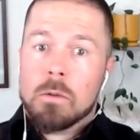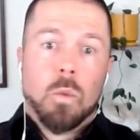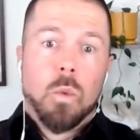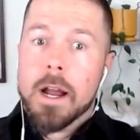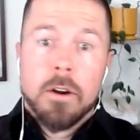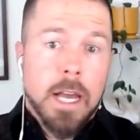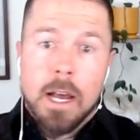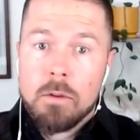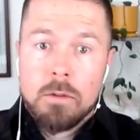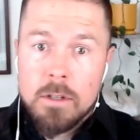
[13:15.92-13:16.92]
wired
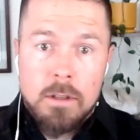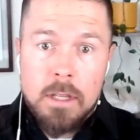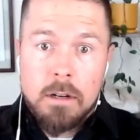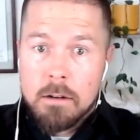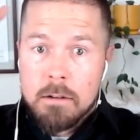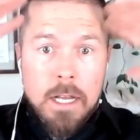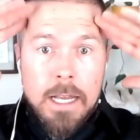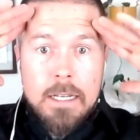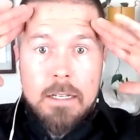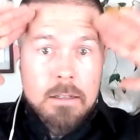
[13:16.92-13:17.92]
out, they're
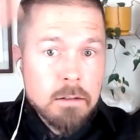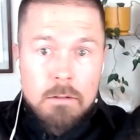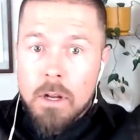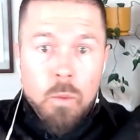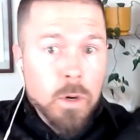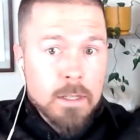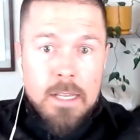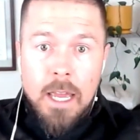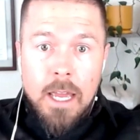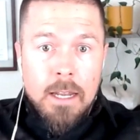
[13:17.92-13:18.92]
like to their
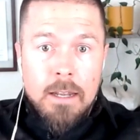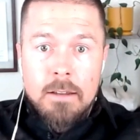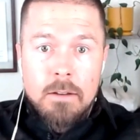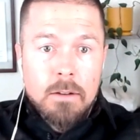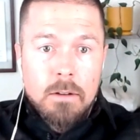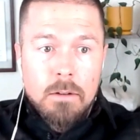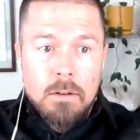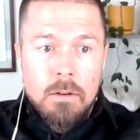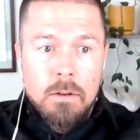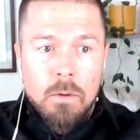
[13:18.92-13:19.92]
wits' end.
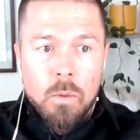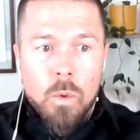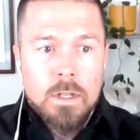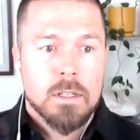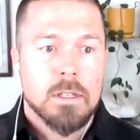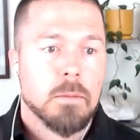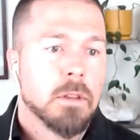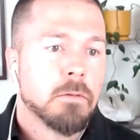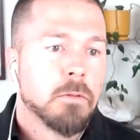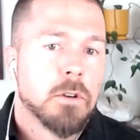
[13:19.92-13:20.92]
What's some
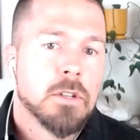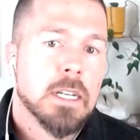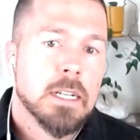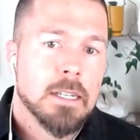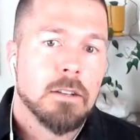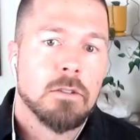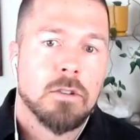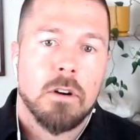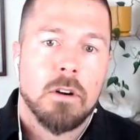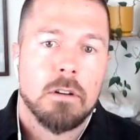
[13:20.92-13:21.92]
of the first things that you
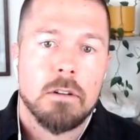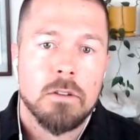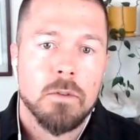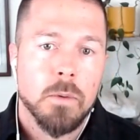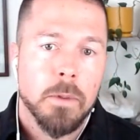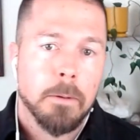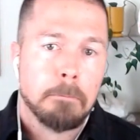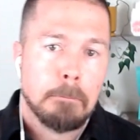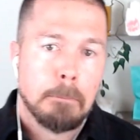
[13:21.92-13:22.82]
start doing with them?